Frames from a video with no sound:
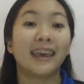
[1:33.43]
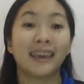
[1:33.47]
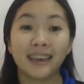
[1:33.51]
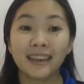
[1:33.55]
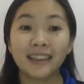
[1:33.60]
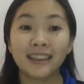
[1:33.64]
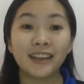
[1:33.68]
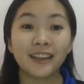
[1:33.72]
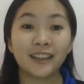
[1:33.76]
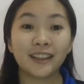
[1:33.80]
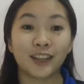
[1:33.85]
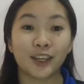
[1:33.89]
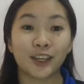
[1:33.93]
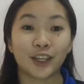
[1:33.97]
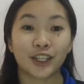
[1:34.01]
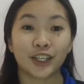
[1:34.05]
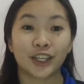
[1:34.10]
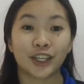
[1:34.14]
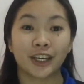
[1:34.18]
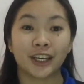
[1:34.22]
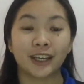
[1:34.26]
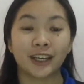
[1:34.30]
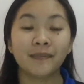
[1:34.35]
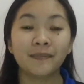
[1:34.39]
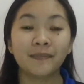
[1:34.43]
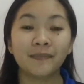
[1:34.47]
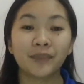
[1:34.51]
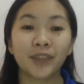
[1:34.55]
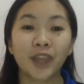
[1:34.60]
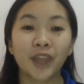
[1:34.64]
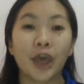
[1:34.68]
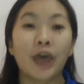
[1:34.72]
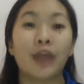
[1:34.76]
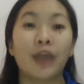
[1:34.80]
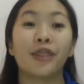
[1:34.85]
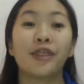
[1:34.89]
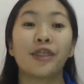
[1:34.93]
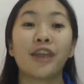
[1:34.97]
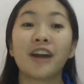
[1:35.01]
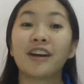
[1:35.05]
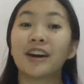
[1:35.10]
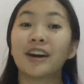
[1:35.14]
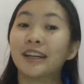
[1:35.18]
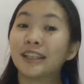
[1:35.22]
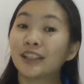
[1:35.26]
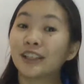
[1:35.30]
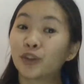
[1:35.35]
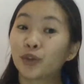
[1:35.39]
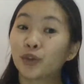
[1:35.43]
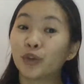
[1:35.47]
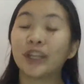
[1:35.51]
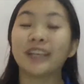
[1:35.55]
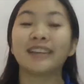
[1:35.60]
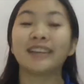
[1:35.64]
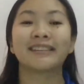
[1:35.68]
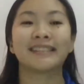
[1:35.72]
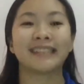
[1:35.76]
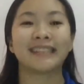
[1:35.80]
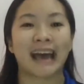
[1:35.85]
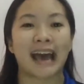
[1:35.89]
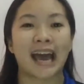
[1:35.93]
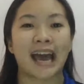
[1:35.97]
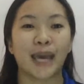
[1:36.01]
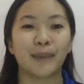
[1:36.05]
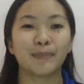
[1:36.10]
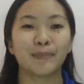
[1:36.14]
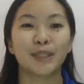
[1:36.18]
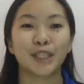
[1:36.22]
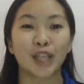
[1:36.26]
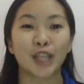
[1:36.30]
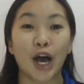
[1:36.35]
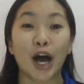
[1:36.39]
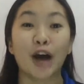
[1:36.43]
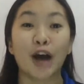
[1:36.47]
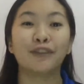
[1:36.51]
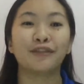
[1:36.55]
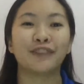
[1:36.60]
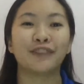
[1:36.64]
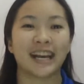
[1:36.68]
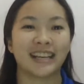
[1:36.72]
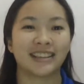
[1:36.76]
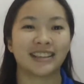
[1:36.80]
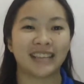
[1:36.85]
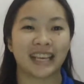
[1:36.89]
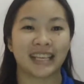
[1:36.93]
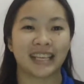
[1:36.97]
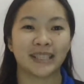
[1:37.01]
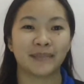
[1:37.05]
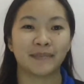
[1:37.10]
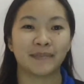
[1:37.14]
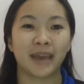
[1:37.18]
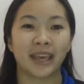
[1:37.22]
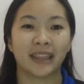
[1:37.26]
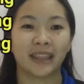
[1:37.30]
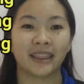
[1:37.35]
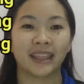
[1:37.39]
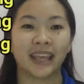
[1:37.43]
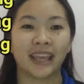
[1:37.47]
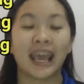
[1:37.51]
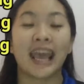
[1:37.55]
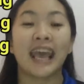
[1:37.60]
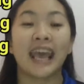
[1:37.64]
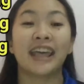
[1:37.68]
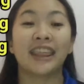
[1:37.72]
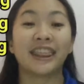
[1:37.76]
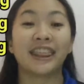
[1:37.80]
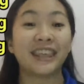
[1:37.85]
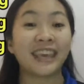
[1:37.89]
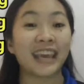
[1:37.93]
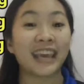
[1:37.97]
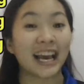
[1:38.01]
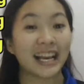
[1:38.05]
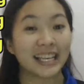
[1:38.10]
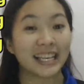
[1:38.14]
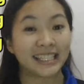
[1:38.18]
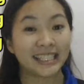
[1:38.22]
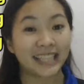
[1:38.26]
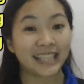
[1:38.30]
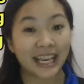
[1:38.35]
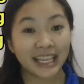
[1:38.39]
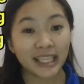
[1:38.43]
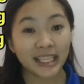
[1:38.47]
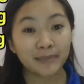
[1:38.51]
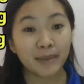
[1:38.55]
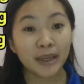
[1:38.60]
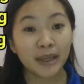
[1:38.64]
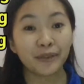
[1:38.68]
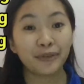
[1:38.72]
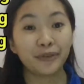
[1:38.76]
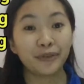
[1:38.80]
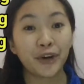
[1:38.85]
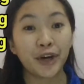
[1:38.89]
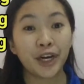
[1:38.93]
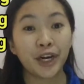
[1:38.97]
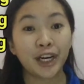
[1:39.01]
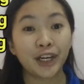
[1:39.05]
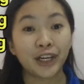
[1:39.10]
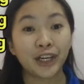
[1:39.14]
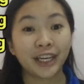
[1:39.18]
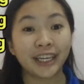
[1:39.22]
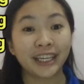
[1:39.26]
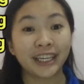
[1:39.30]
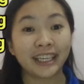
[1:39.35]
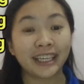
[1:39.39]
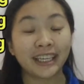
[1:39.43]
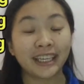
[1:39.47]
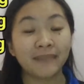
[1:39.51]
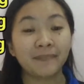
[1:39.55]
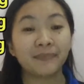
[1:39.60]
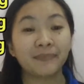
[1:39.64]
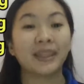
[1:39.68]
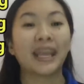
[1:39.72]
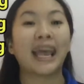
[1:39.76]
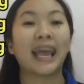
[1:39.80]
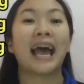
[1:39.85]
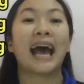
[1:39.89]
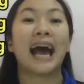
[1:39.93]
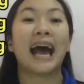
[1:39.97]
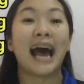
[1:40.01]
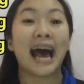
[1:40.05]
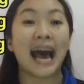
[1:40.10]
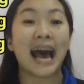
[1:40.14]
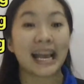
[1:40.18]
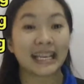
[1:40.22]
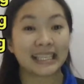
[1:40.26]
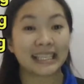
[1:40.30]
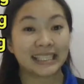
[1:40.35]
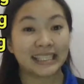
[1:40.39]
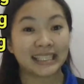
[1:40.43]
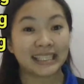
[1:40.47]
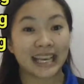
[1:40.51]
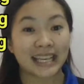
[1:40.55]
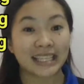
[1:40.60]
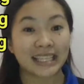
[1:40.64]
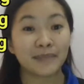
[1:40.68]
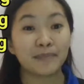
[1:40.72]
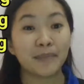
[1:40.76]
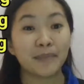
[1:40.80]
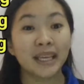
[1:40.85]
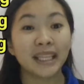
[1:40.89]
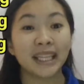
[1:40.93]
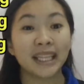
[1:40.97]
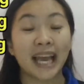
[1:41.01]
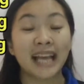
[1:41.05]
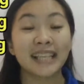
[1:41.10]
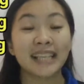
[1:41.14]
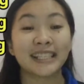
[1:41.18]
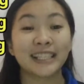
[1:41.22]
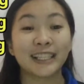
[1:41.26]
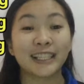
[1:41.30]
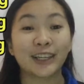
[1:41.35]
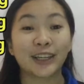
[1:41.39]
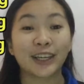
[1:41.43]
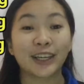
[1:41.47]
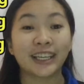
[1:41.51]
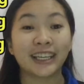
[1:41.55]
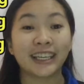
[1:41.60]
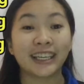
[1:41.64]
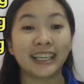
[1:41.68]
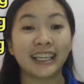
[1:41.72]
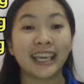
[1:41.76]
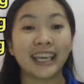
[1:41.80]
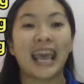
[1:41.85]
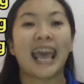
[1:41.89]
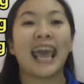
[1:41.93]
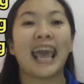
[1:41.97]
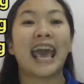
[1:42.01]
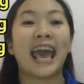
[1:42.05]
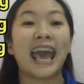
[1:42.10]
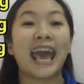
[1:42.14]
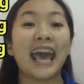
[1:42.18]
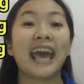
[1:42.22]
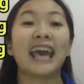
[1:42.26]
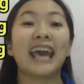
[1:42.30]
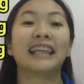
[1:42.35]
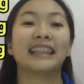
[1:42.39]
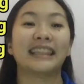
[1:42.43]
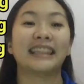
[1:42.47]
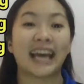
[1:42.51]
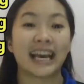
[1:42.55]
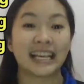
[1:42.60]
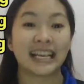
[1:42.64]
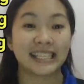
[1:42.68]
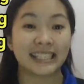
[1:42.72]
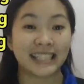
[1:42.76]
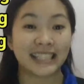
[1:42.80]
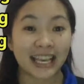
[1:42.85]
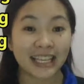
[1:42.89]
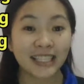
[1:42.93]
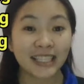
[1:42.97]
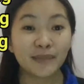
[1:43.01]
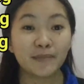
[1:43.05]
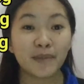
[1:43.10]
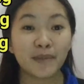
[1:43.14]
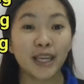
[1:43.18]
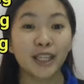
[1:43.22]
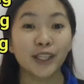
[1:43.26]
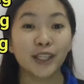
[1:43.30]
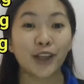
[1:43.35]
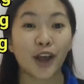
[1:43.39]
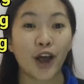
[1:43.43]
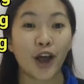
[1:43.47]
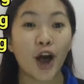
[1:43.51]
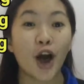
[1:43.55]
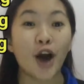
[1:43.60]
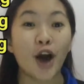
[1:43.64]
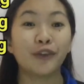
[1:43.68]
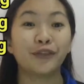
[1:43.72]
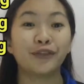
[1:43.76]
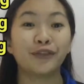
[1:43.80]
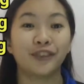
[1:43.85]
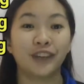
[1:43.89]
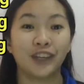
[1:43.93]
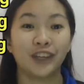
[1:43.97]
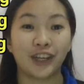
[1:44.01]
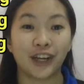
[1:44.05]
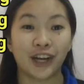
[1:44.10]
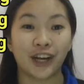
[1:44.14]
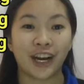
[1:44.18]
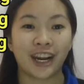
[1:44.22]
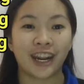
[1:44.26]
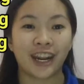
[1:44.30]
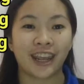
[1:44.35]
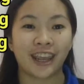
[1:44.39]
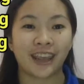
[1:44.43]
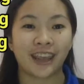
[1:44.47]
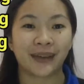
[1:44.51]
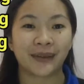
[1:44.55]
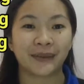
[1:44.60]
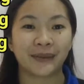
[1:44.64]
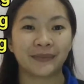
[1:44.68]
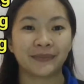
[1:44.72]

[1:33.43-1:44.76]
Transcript: In addition, there are 3 types of assessment: the assessment for learning, assessment as learning, and assessment of learning.